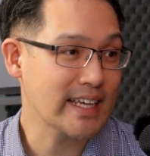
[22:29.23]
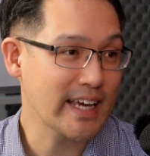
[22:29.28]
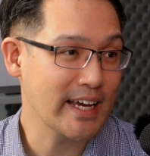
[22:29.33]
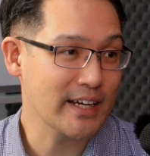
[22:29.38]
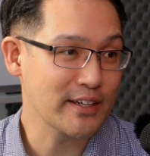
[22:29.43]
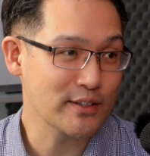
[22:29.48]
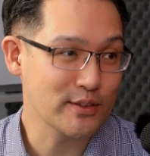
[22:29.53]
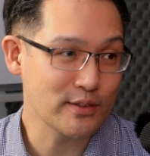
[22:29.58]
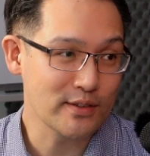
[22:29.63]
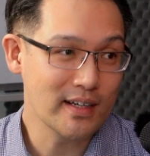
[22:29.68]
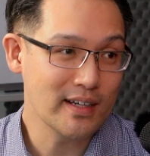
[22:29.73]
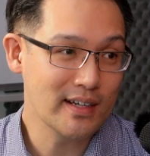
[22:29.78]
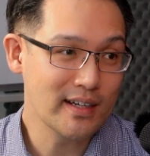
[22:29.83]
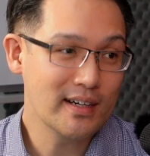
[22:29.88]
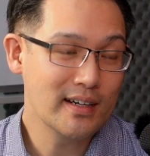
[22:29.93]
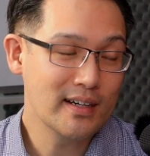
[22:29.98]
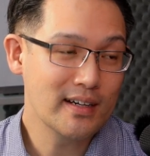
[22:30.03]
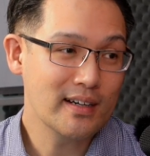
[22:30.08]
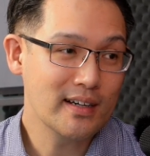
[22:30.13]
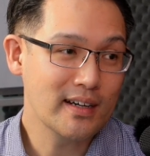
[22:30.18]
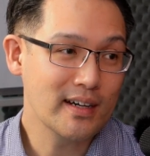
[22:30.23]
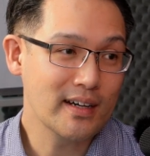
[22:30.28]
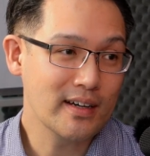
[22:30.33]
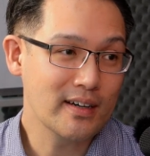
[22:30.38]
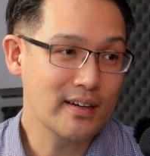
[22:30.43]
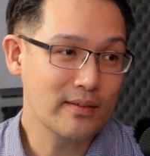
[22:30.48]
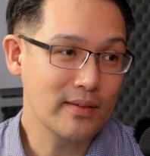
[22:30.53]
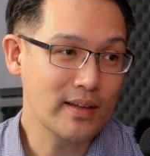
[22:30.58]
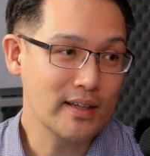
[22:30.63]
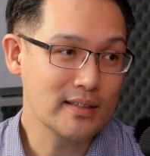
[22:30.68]
handle
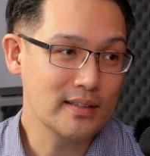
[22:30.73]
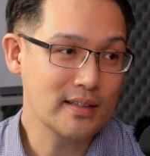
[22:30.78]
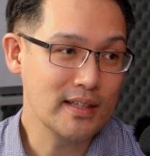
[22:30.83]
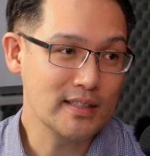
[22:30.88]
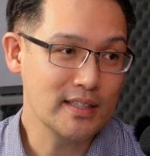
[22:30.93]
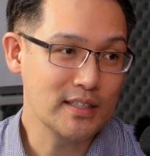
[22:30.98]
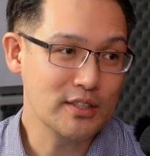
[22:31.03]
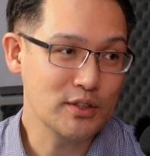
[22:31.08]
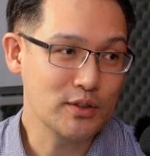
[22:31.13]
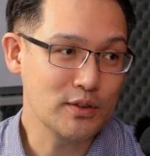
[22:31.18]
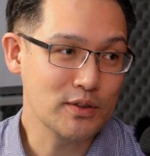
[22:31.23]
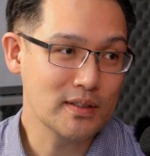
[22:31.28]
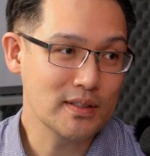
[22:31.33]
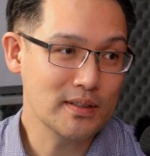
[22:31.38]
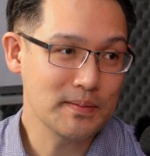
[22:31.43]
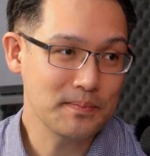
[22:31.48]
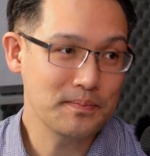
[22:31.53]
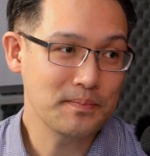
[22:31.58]
these issues.